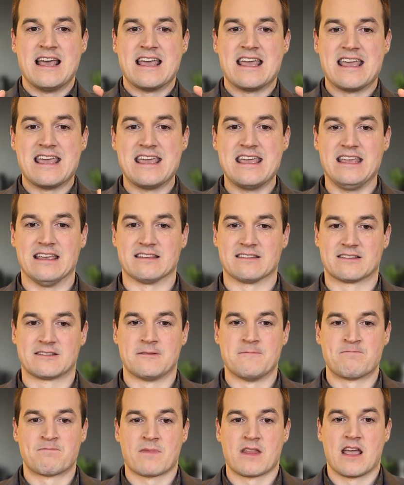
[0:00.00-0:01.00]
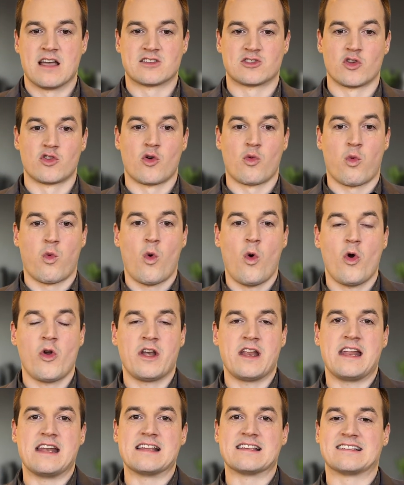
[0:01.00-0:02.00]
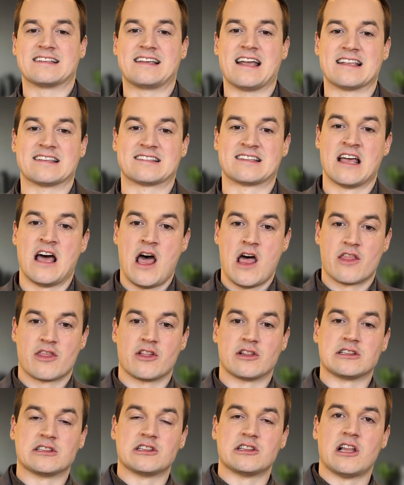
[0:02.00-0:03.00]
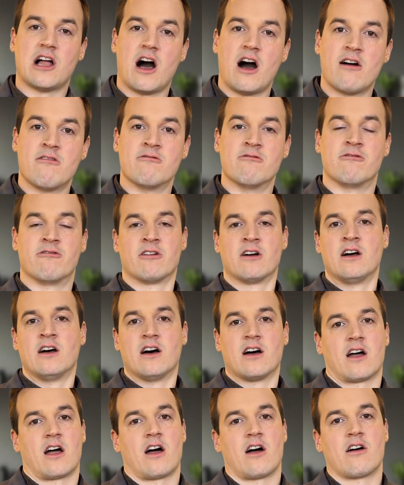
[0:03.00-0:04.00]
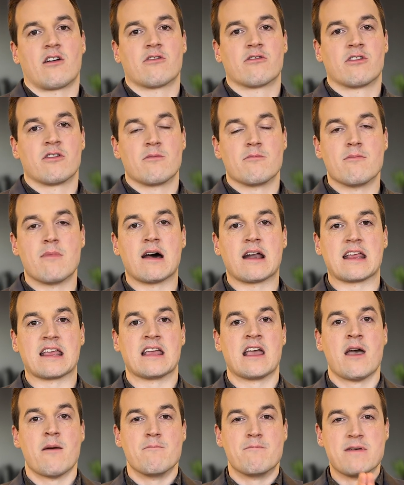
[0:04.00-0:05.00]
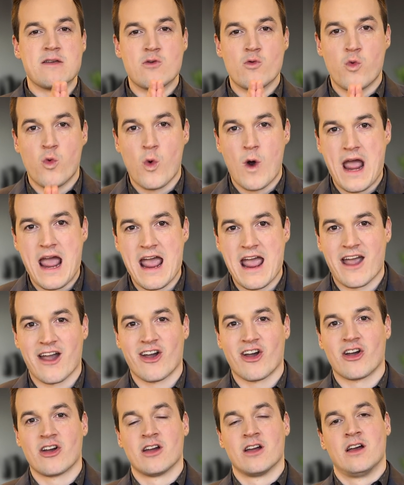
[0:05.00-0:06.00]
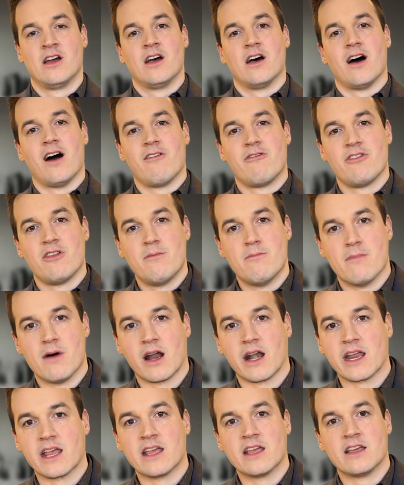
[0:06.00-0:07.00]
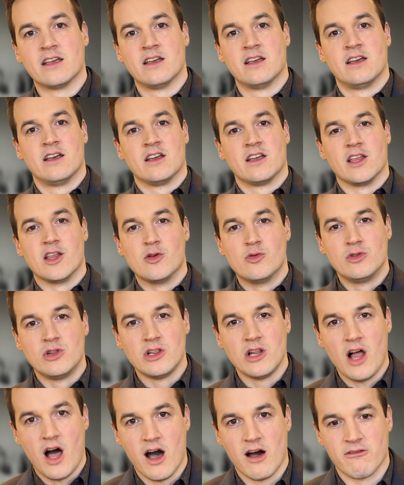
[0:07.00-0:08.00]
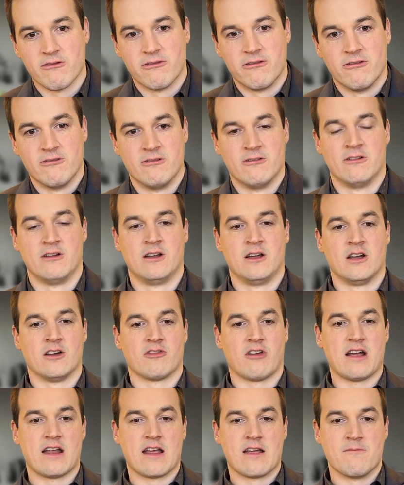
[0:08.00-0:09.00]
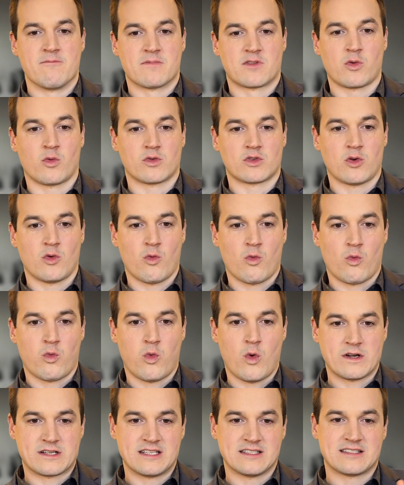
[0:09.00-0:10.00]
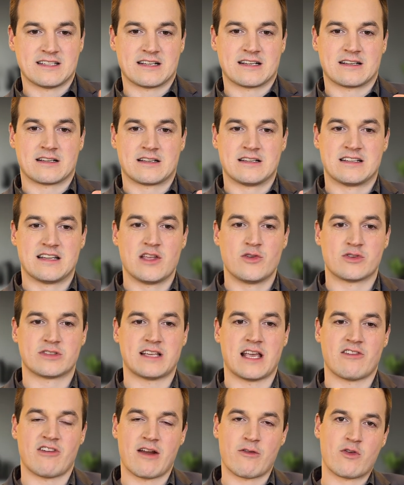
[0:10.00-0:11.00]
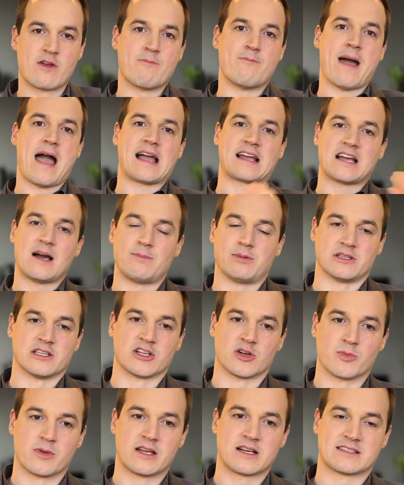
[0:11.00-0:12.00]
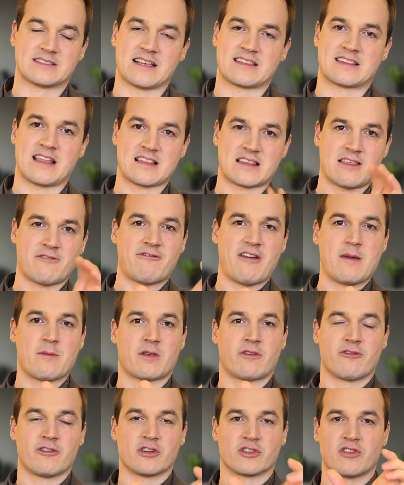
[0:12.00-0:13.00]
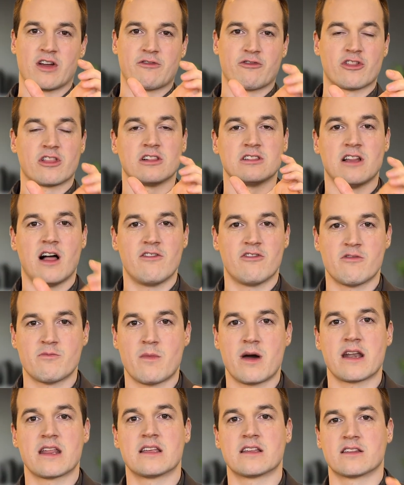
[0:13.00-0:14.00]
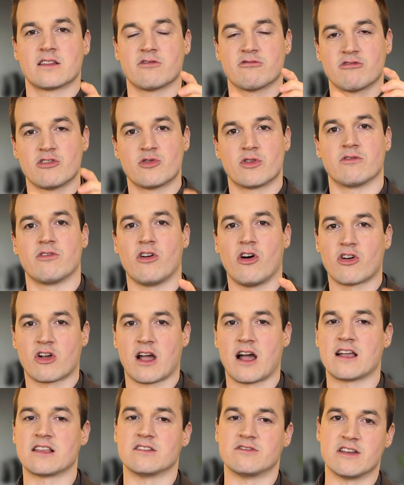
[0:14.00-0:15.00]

is. And so the warning is against the love of money. Beware of the money you love. Right? So so what does it continue to say, right? If we back up a little bit, because that's that's the famous verse, right? For the love of money is the root of all kinds of